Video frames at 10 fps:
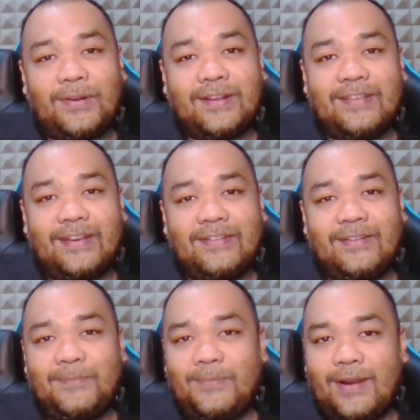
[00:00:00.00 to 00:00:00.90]

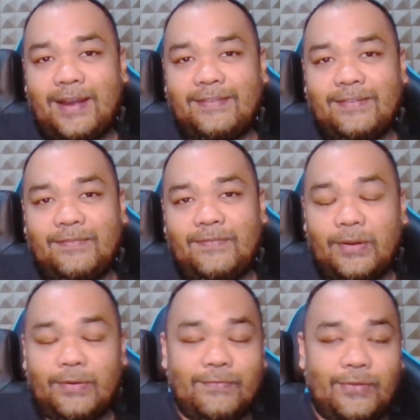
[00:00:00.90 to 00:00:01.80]
organization comprised of
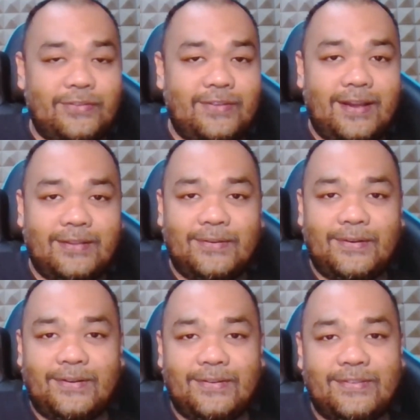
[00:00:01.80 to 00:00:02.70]
veteran voice
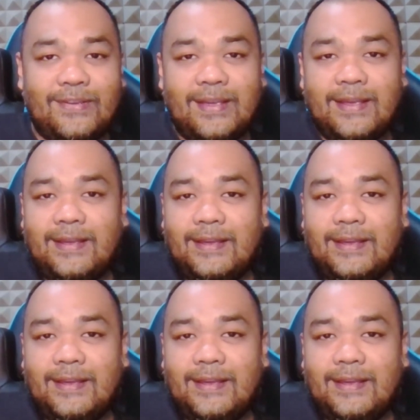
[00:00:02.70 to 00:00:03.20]
actors,